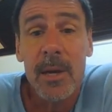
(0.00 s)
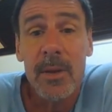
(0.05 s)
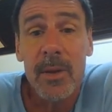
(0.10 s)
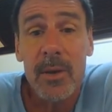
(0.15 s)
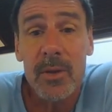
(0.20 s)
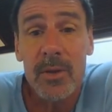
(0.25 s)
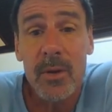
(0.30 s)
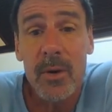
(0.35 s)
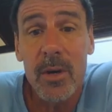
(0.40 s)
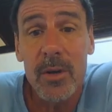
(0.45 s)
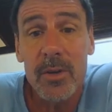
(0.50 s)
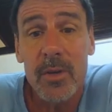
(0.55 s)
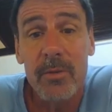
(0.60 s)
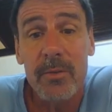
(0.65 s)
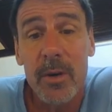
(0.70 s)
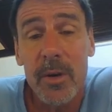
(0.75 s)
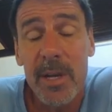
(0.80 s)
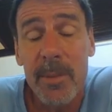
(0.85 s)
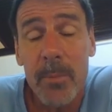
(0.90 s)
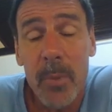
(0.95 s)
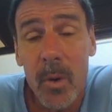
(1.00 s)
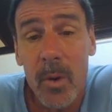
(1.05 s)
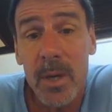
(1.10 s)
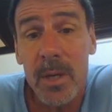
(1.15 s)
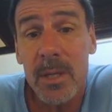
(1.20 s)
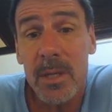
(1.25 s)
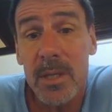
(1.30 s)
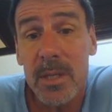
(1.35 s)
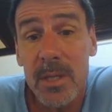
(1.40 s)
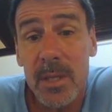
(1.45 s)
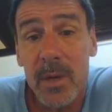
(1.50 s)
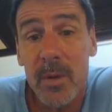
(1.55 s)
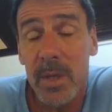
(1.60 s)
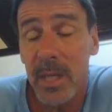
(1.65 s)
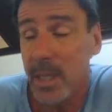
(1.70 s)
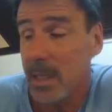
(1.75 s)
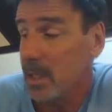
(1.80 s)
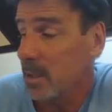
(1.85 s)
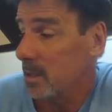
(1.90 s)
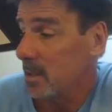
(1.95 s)
those are also very important, so
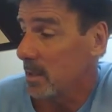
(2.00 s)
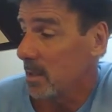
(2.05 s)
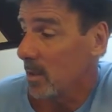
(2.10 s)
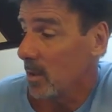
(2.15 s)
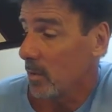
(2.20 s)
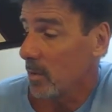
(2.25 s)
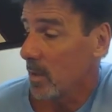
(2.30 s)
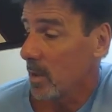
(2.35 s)
you need to know